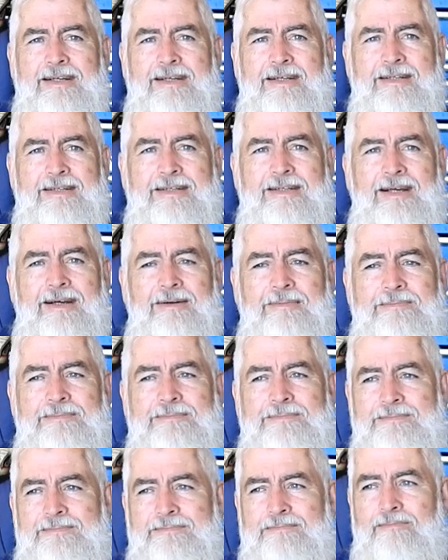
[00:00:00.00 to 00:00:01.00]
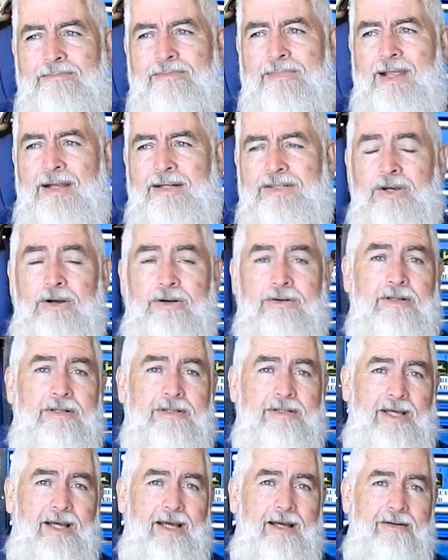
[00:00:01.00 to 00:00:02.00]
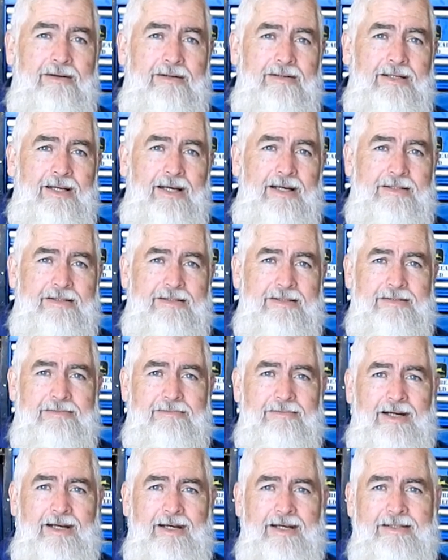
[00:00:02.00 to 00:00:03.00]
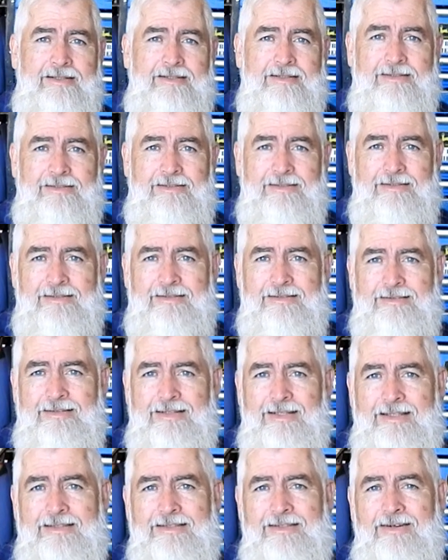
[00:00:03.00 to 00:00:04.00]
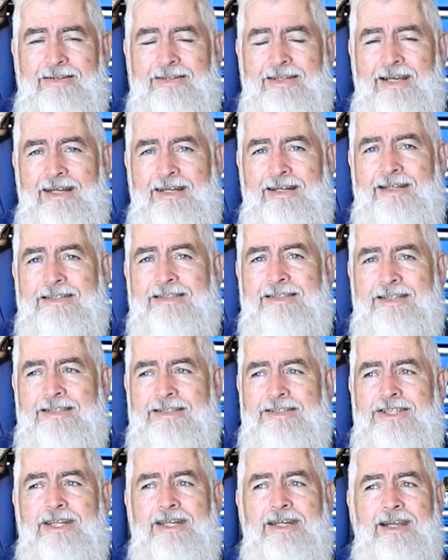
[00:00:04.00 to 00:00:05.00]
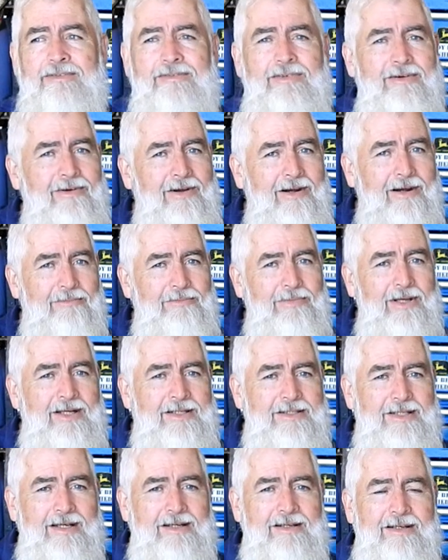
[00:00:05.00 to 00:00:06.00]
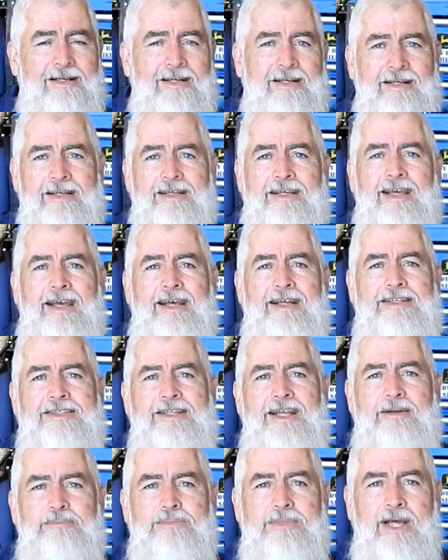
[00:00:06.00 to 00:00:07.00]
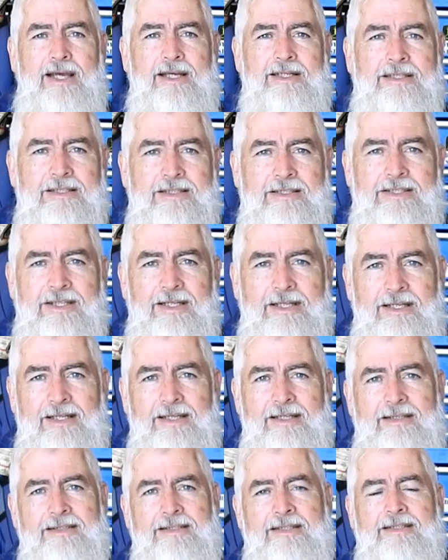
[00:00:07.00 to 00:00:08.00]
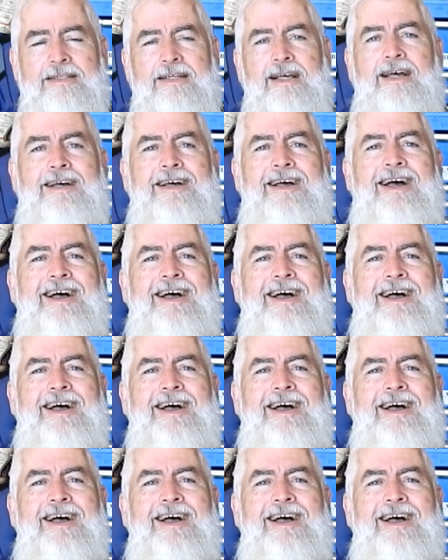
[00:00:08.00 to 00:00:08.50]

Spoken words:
and chocolate-coated nuts and raisins and things like that. And there's just shit everywhere up there. So, yeah, it's Temptation City. So,